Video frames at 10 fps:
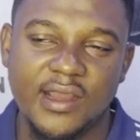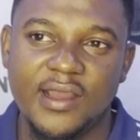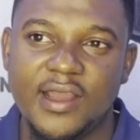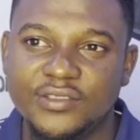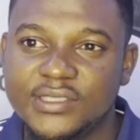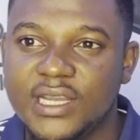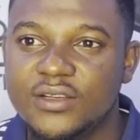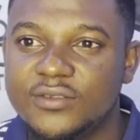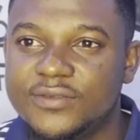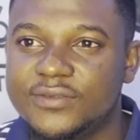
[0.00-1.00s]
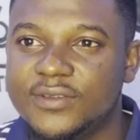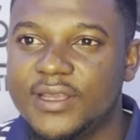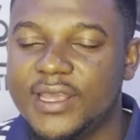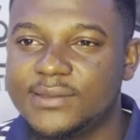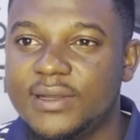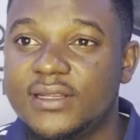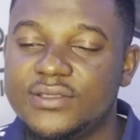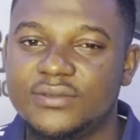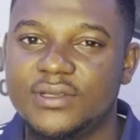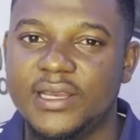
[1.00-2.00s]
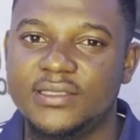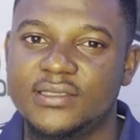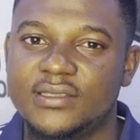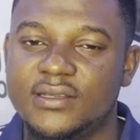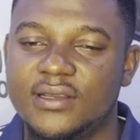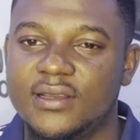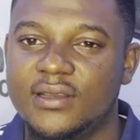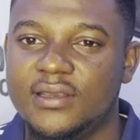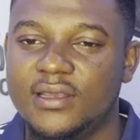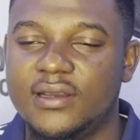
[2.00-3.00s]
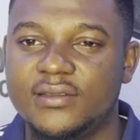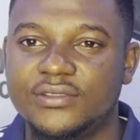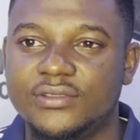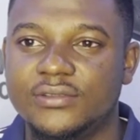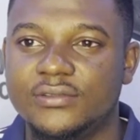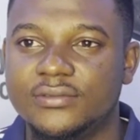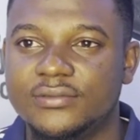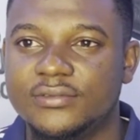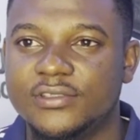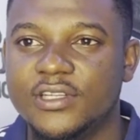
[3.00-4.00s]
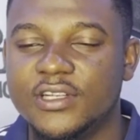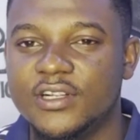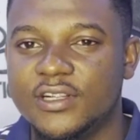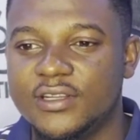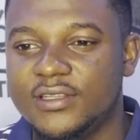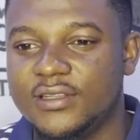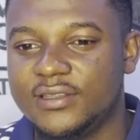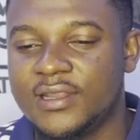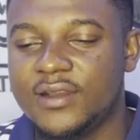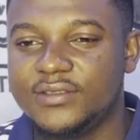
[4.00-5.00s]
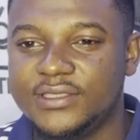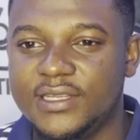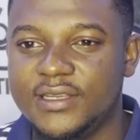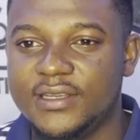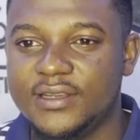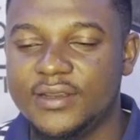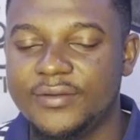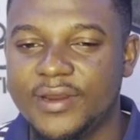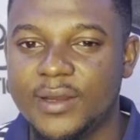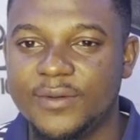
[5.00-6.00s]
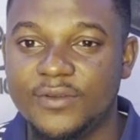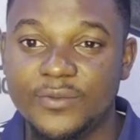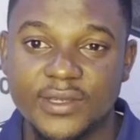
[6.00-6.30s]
I'll just kind of explain it to you guys. Yeah, so that was the recap of the